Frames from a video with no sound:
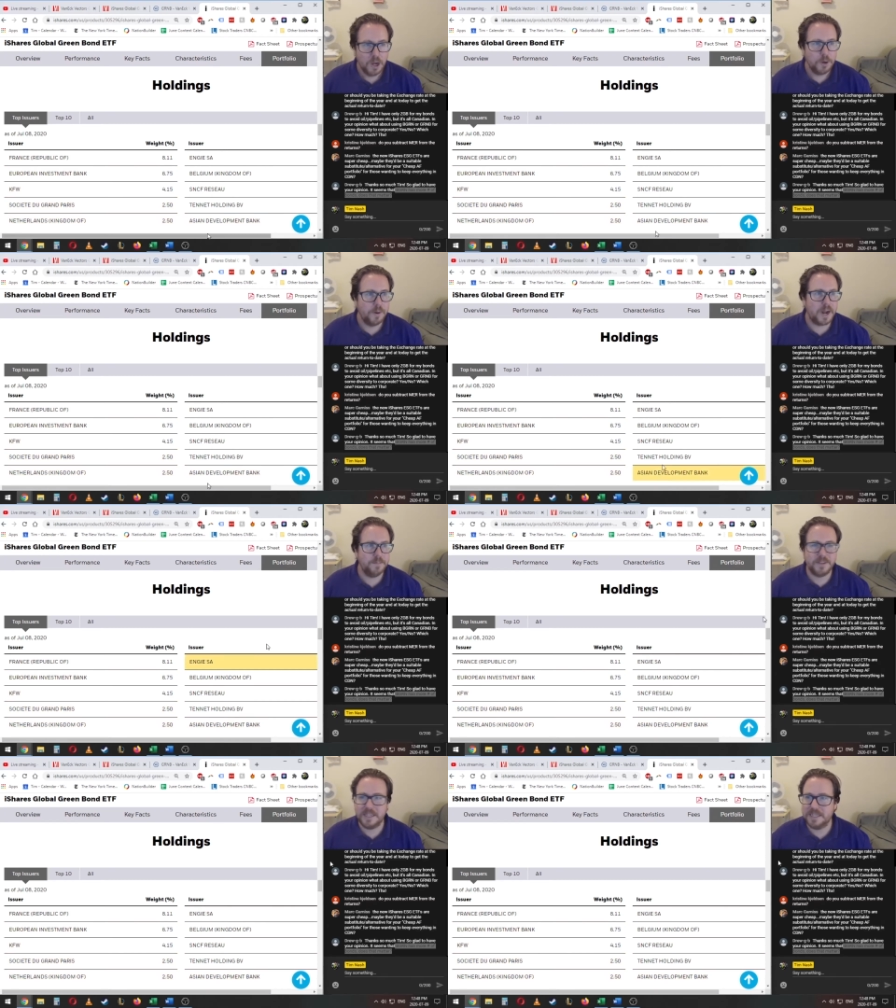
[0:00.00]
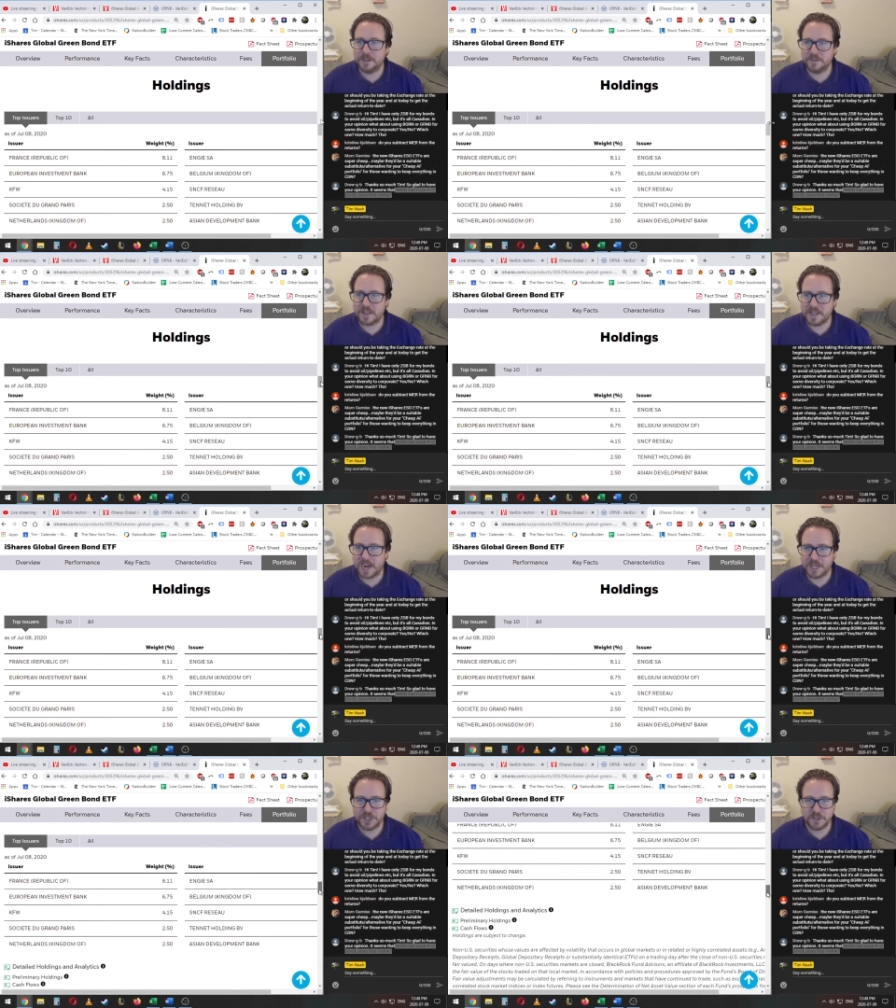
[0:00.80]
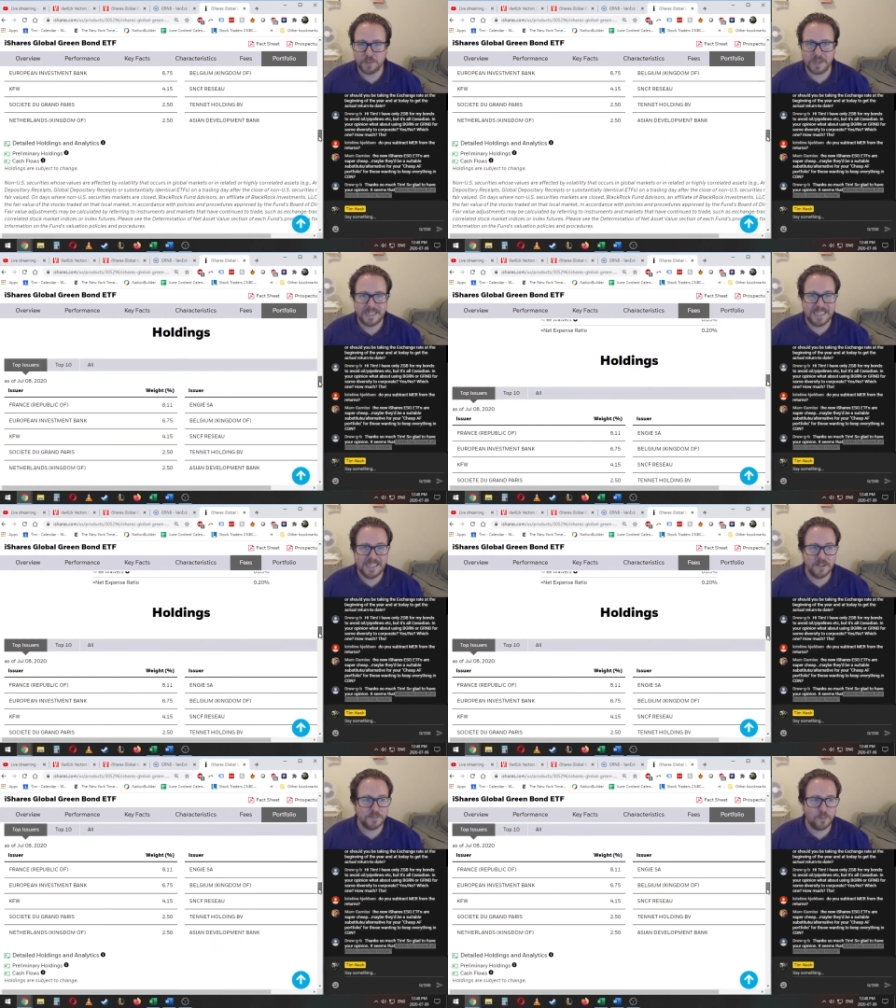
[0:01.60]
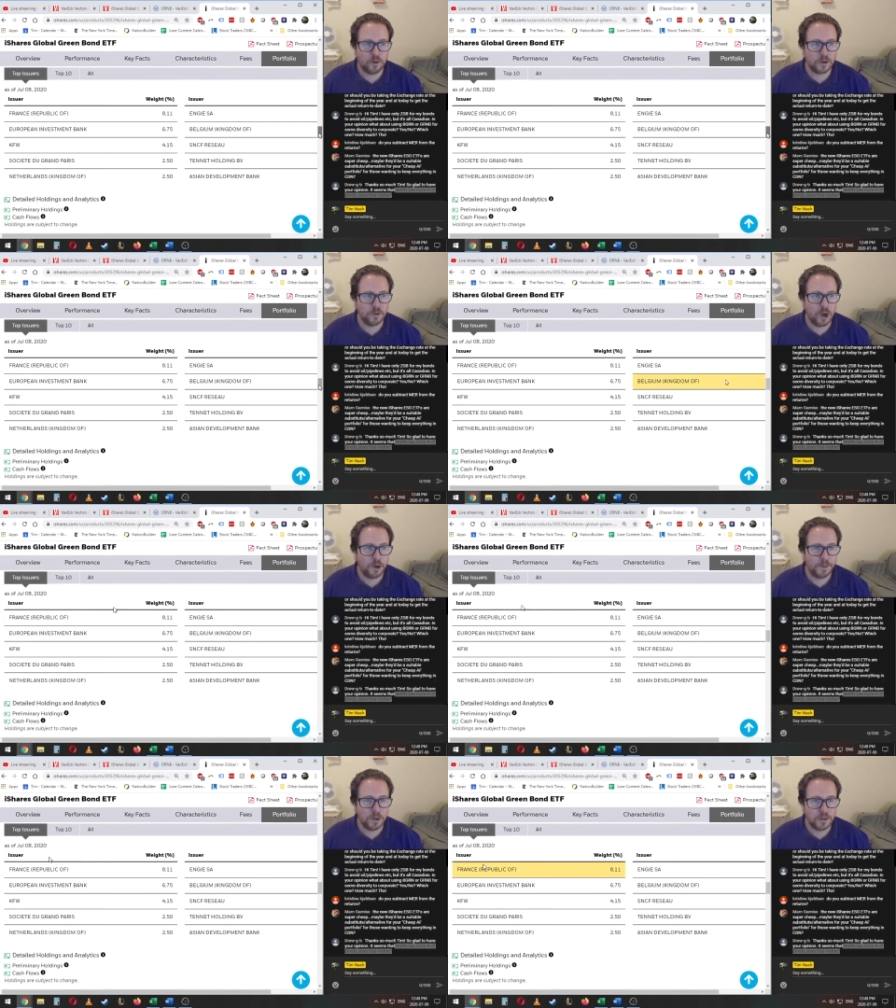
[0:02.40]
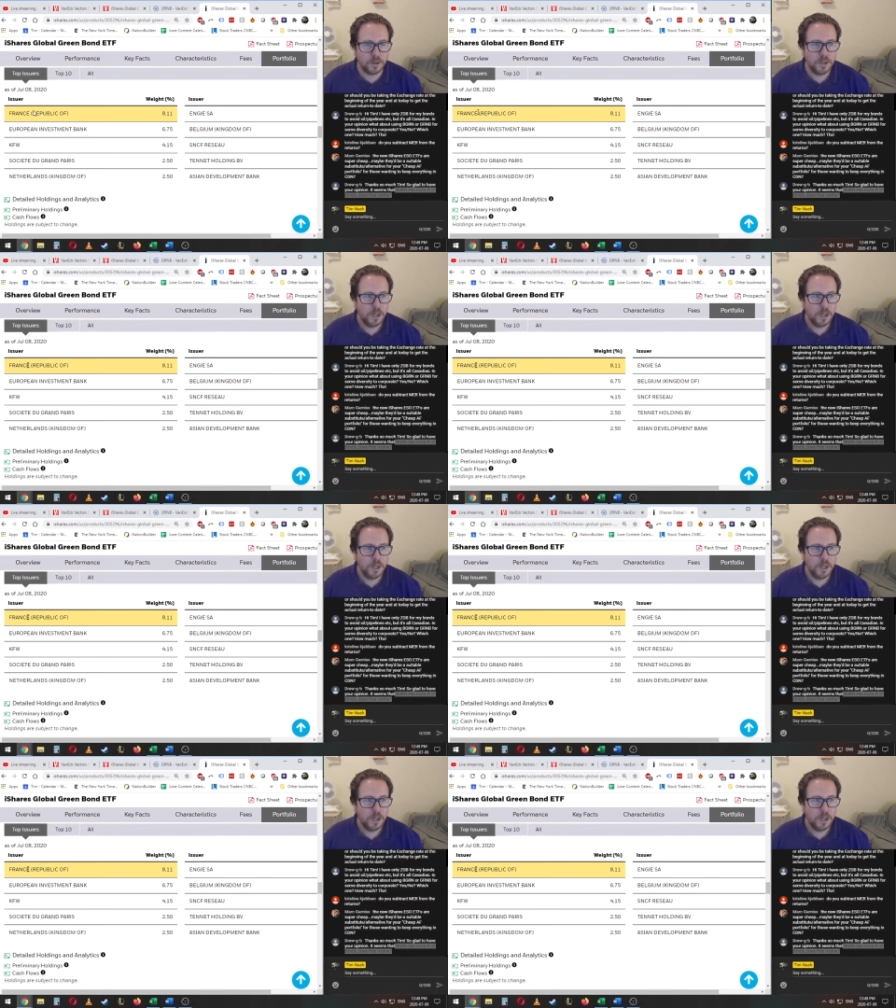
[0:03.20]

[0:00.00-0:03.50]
What I'm seeing here is that the iShares one is more global,